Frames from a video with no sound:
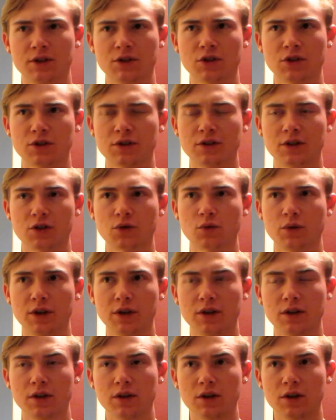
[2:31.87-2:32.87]
It's just this
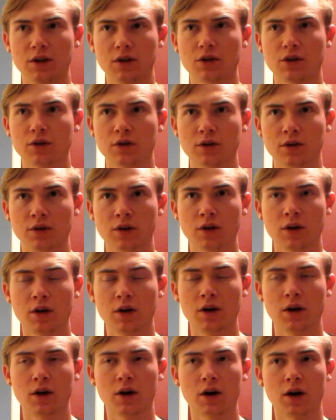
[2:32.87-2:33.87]
week he couldn't
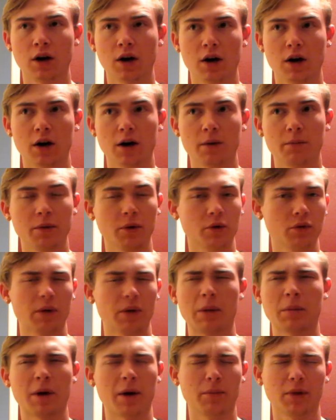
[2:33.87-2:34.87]
uh, be with.
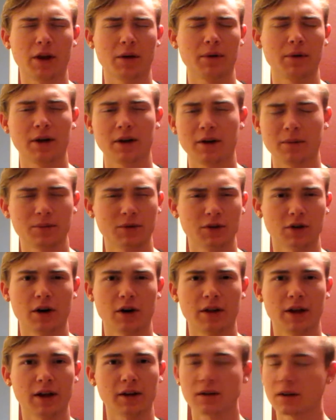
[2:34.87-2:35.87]
I'm not blaming him.
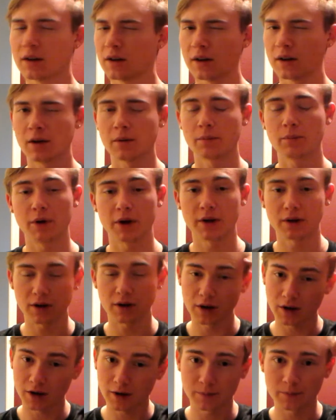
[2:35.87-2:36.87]
Sorry that, but
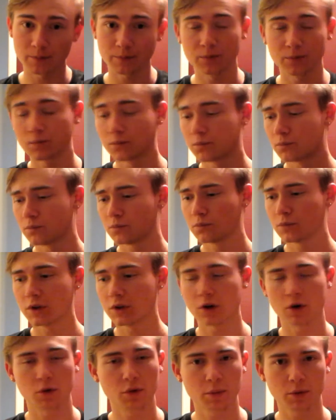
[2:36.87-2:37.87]
um, you
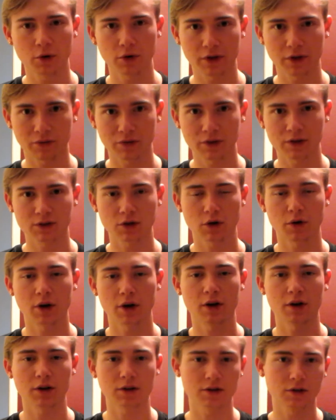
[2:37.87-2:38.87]
know we both have things
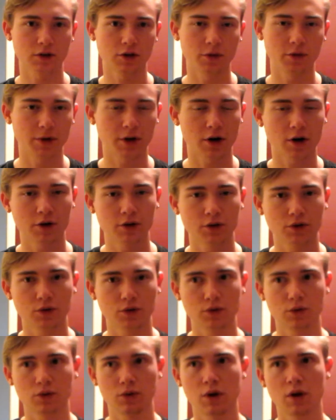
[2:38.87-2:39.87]
going on. It's a little bit hard
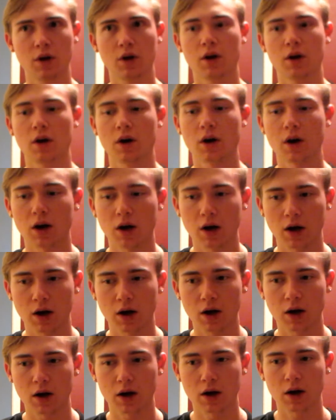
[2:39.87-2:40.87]
to
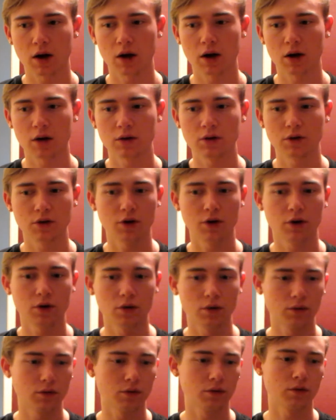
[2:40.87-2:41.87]
uh, you
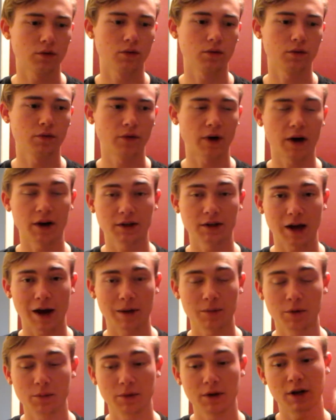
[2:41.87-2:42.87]
know find
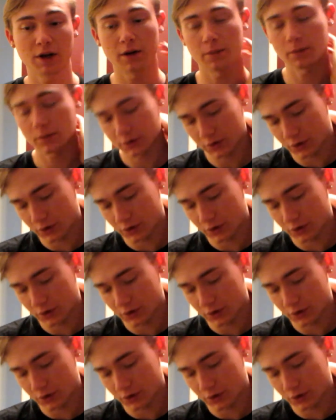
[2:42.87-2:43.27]
time to meet up.